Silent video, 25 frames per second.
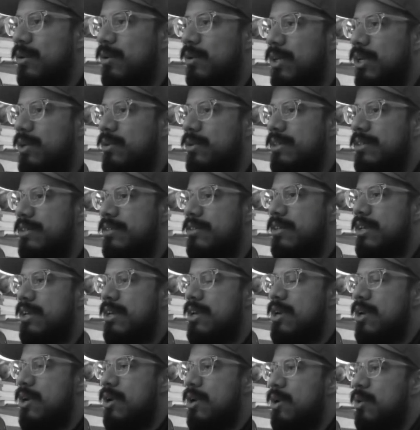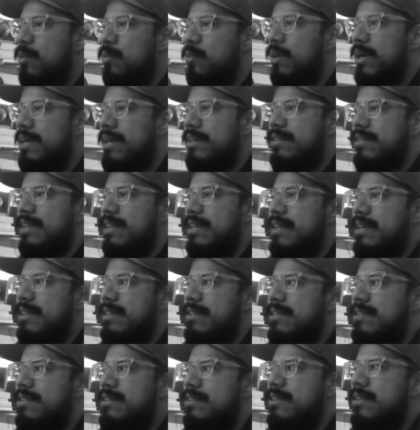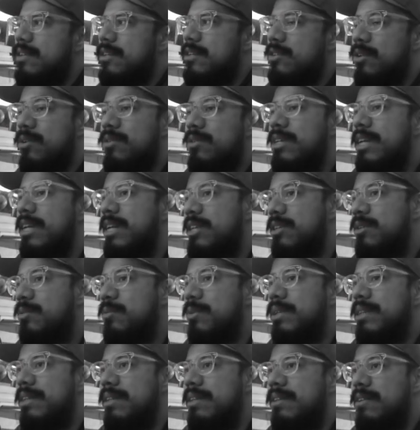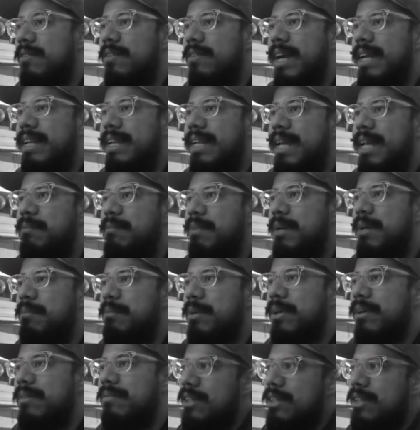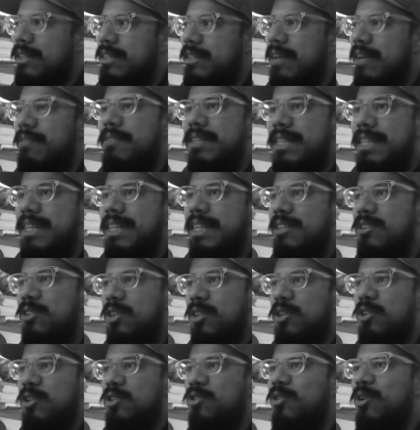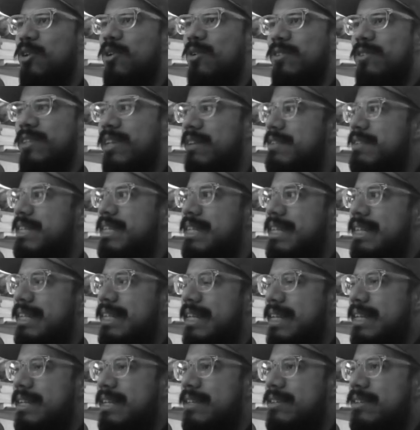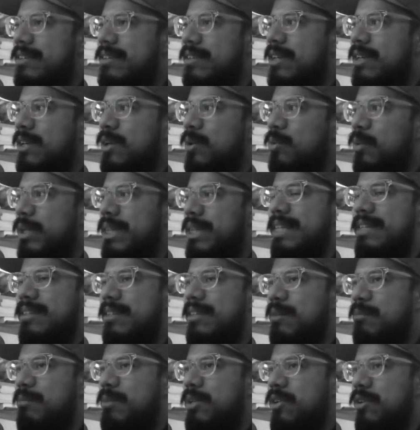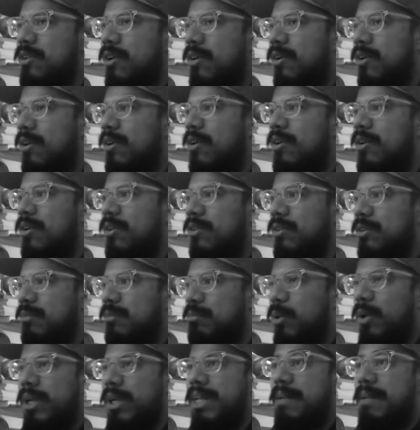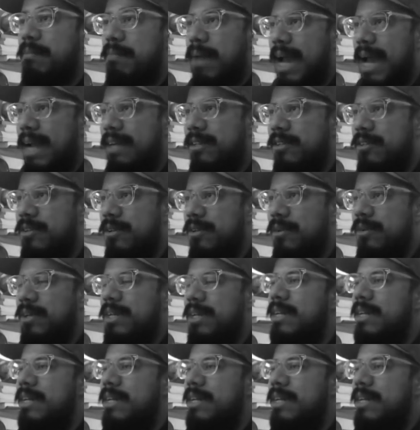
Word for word: or notice was its association with the divine name number. 17 is the control. 17 is what these numbers are all pointing back to.